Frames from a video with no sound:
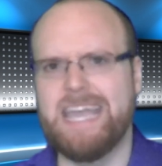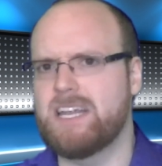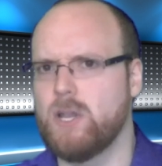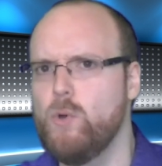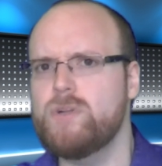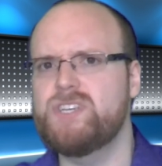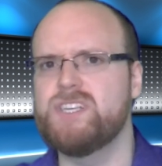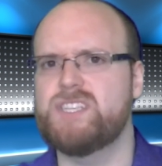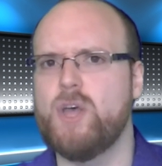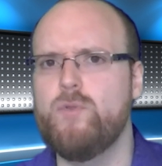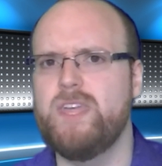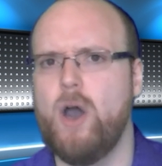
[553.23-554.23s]
It looked as
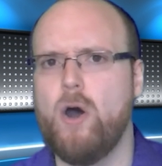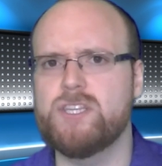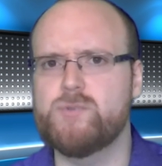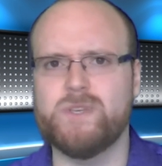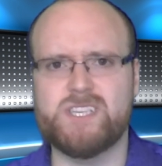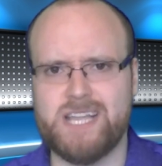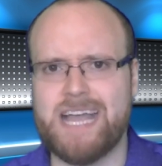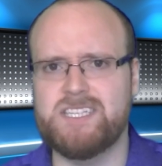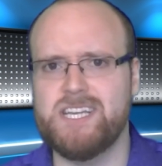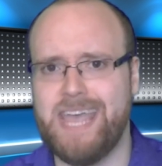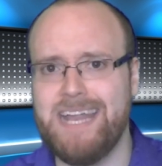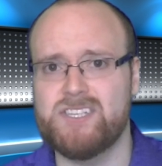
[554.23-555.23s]
though the odds were stacked
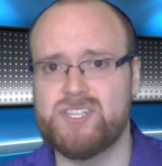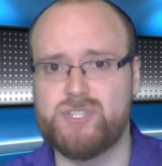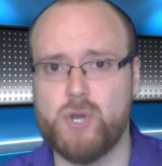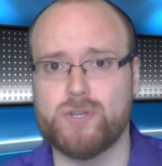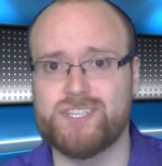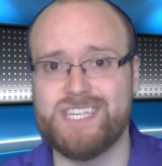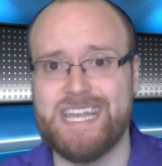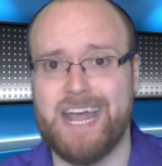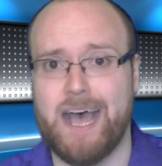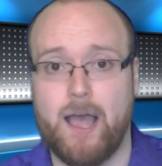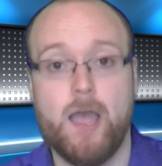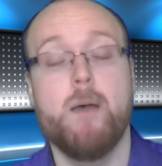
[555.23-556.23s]
against John
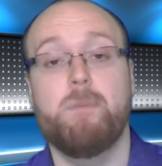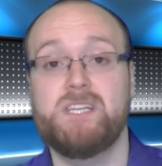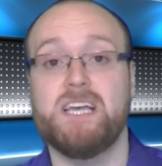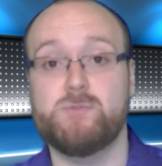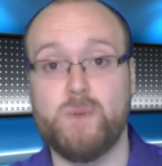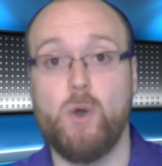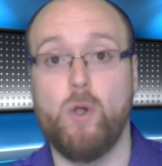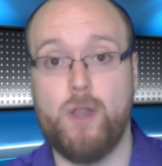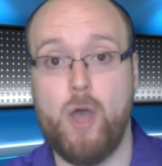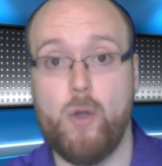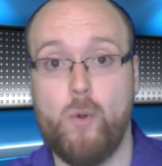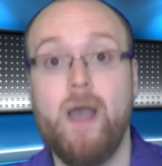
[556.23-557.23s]
Cena, but as we all
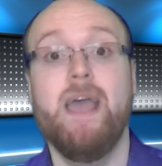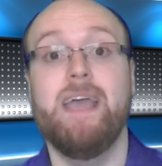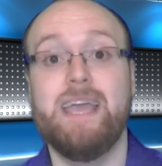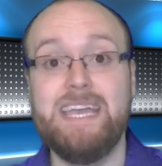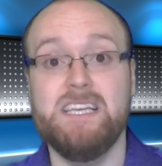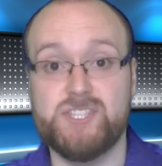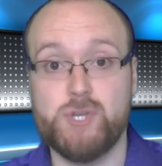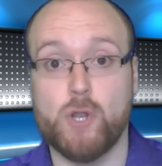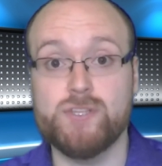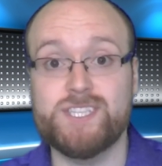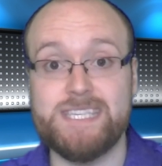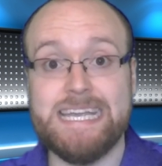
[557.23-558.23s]
know, he's
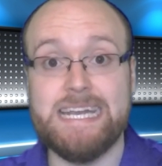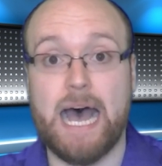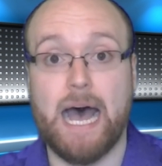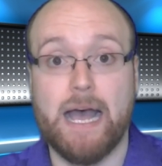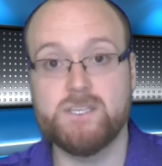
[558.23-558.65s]
John Cena.